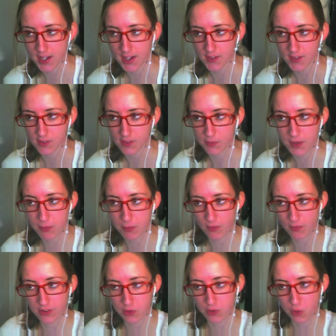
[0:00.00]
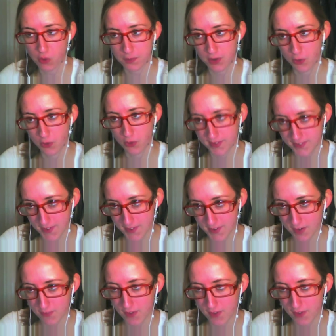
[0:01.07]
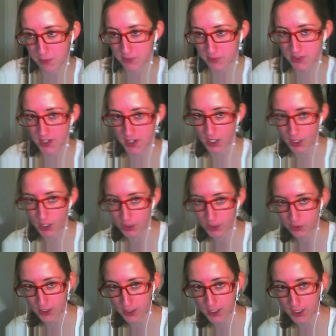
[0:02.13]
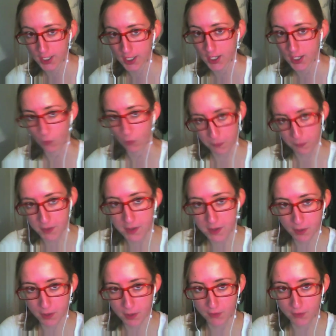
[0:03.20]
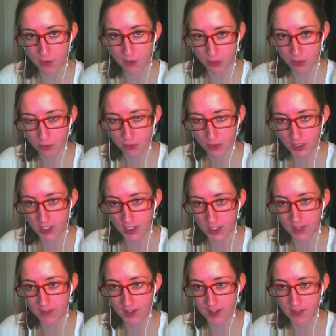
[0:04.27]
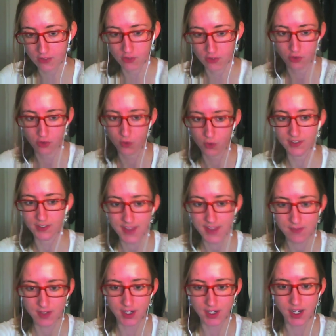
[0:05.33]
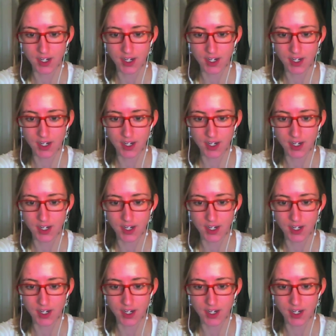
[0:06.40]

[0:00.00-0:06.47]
the people that scored between 75% and 100, would be above Q3, and the answer is 27.